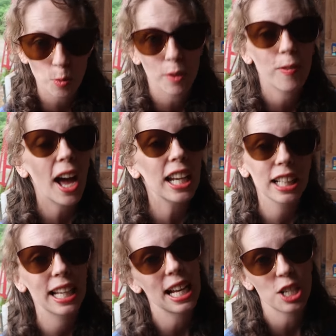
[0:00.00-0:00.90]
We're
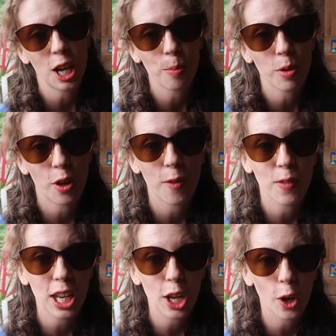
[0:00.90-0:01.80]
finally catching up with our
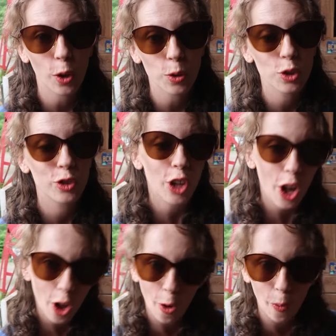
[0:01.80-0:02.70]
videos,
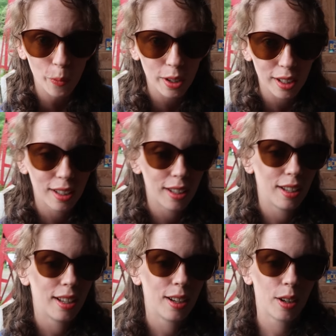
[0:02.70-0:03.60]
so
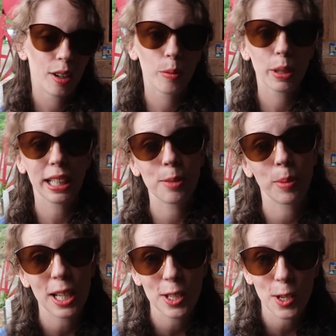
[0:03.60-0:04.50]
we'll
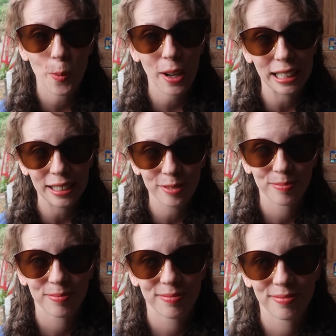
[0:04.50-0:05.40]
explain to you
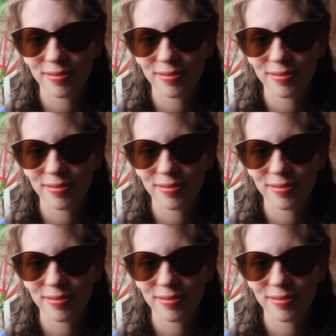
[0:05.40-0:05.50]
why.